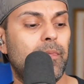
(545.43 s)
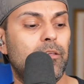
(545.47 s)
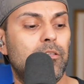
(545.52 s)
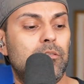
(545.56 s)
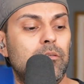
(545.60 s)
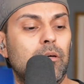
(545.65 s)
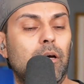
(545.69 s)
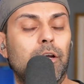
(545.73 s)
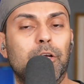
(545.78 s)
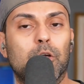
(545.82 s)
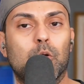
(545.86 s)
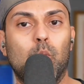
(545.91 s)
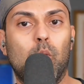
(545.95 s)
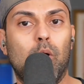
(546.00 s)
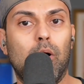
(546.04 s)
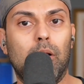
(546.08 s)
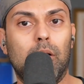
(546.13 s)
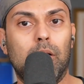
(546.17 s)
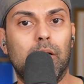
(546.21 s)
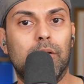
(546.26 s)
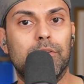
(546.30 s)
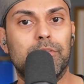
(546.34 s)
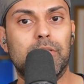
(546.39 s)

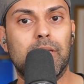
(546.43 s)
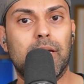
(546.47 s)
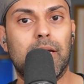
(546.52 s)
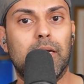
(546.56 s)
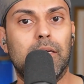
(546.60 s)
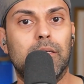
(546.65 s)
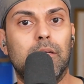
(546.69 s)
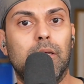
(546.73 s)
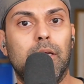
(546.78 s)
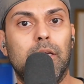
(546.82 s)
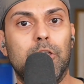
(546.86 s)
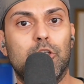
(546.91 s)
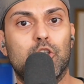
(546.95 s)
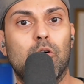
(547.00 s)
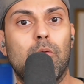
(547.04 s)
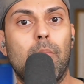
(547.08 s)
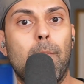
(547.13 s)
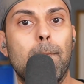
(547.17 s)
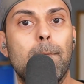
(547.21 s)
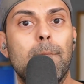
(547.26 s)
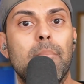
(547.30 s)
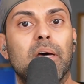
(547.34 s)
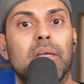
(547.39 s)
SonicWall has had a
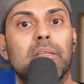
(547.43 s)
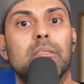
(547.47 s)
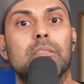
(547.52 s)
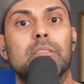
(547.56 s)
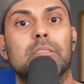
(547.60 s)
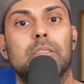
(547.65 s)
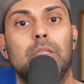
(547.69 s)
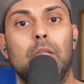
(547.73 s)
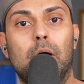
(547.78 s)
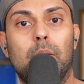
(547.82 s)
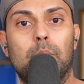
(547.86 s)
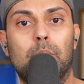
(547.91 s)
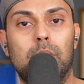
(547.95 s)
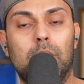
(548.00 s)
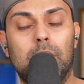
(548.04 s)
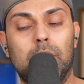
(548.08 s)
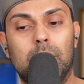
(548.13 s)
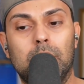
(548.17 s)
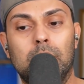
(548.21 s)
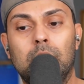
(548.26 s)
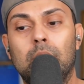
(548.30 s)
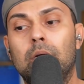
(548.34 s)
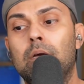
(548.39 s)
tremendous
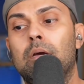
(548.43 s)
number